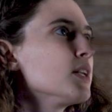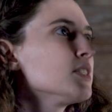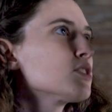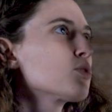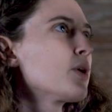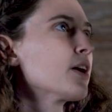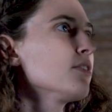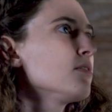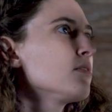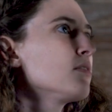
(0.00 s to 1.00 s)
1
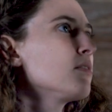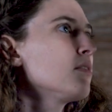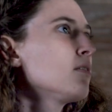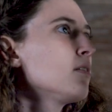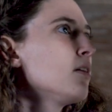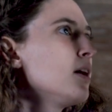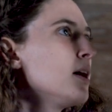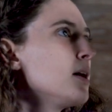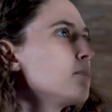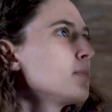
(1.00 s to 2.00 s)
squared
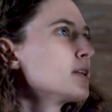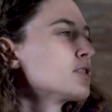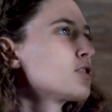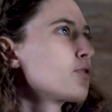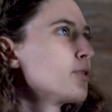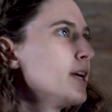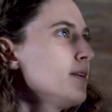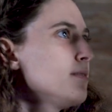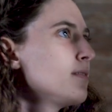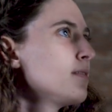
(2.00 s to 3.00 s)
plus
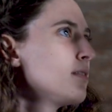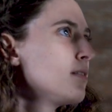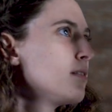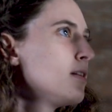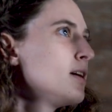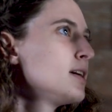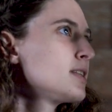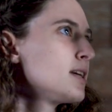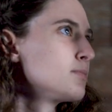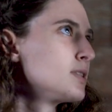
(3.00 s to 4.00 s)
3
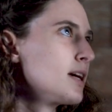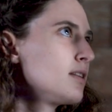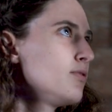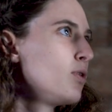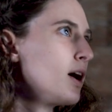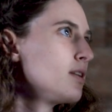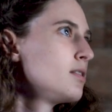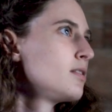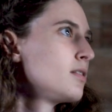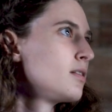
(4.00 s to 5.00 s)
times negative 1
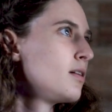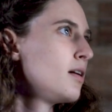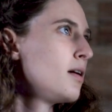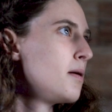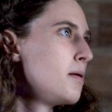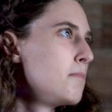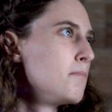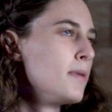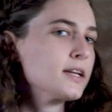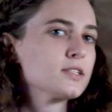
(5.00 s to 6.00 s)

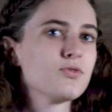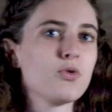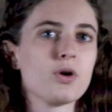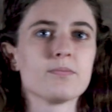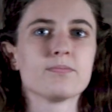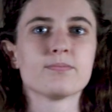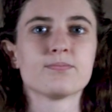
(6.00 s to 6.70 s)
minus 4.